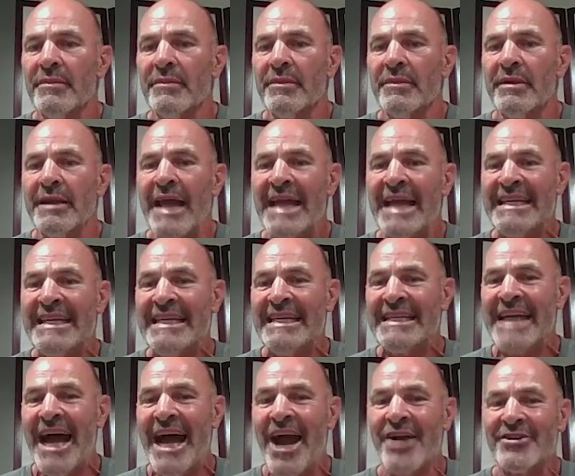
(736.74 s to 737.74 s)
And I need
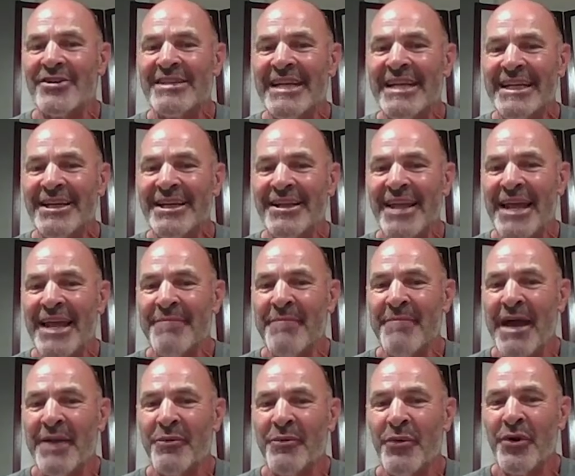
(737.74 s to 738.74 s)
to articulate
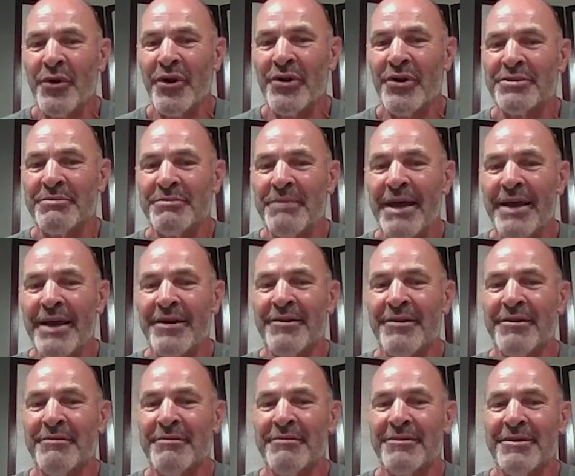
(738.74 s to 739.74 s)
my words
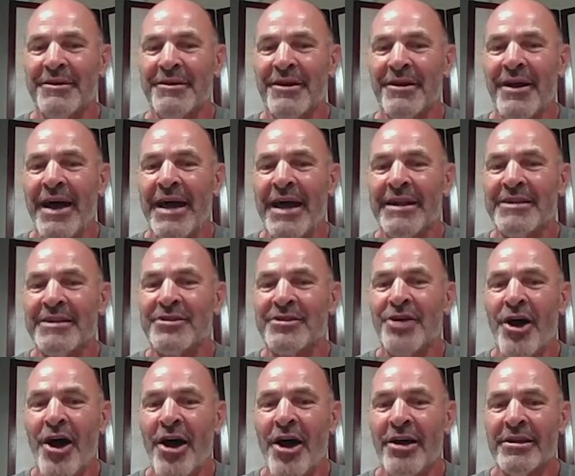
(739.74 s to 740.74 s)
better, and how to
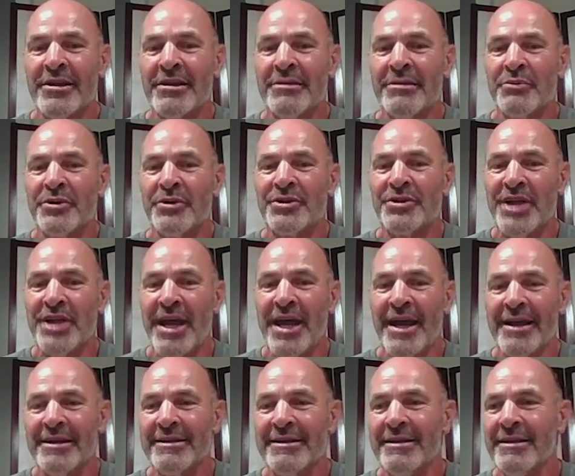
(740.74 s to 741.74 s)
talk and
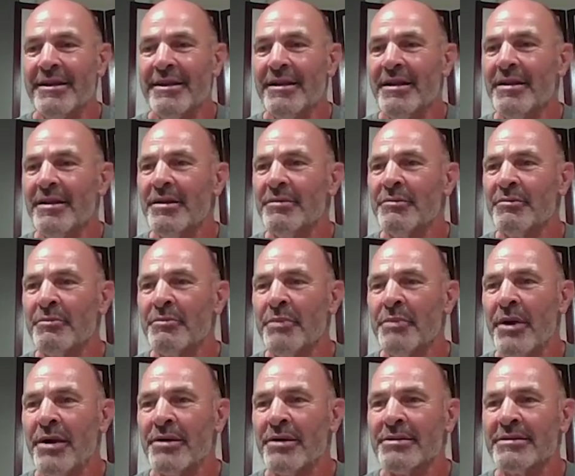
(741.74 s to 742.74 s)
project. The
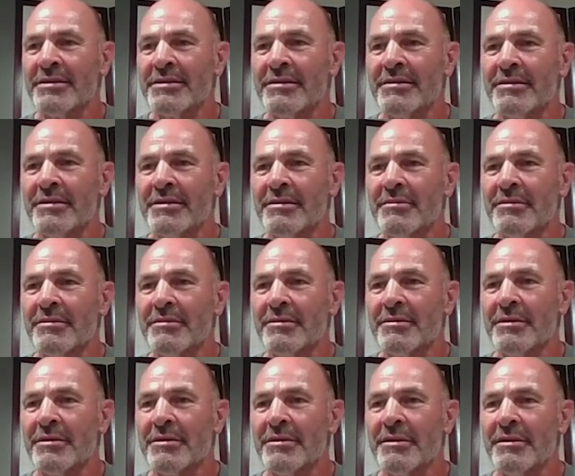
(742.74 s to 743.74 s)
Parkinson's,
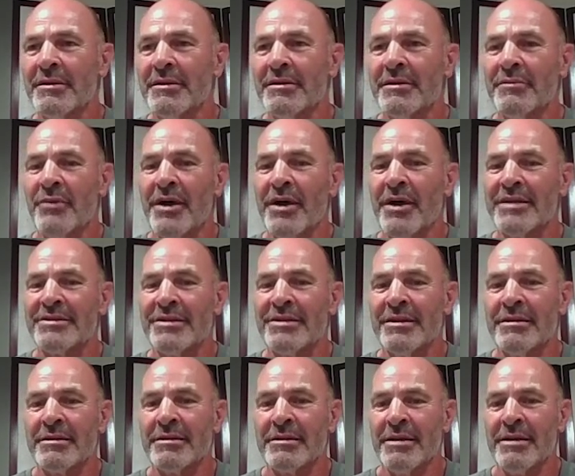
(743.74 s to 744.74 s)
it wants
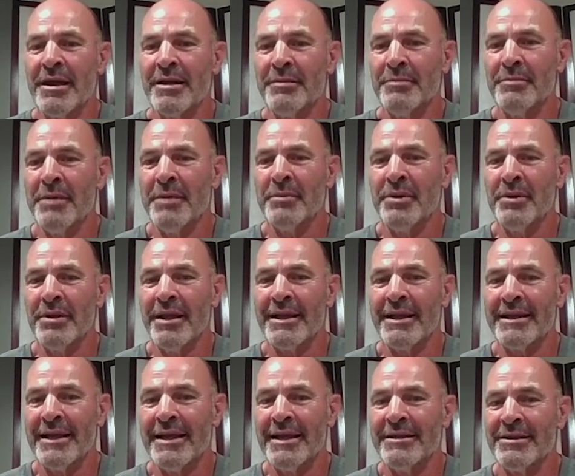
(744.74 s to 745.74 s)
you to kind of mumble
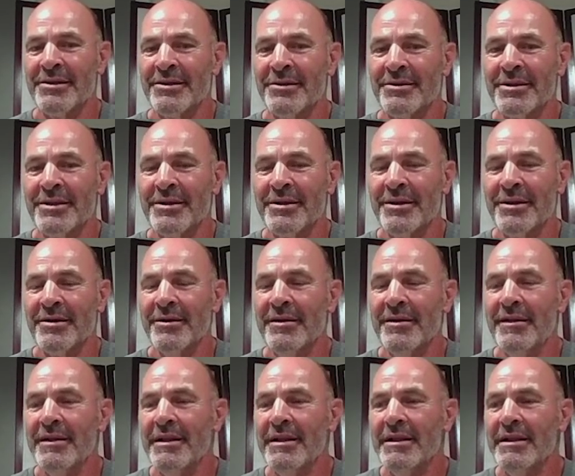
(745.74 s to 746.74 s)
like I do,
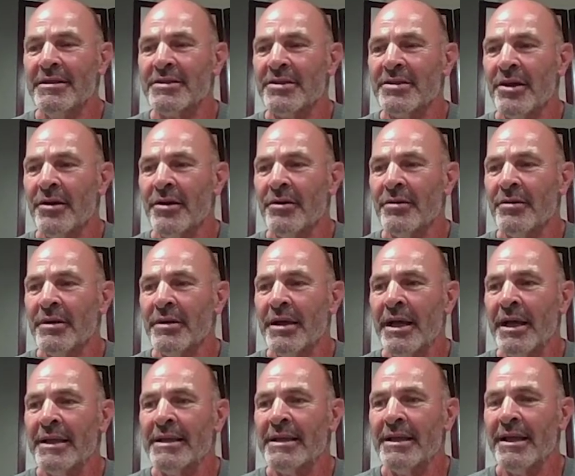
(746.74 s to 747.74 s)
So
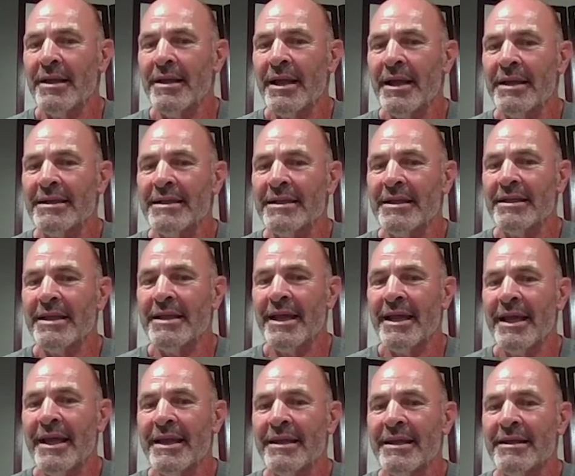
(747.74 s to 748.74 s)
yeah. I did
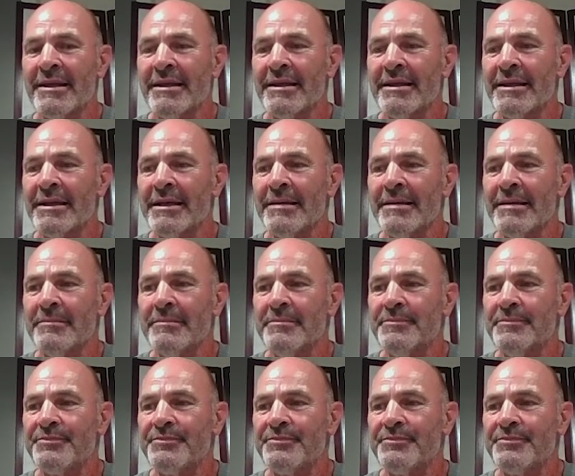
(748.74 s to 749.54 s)
that, and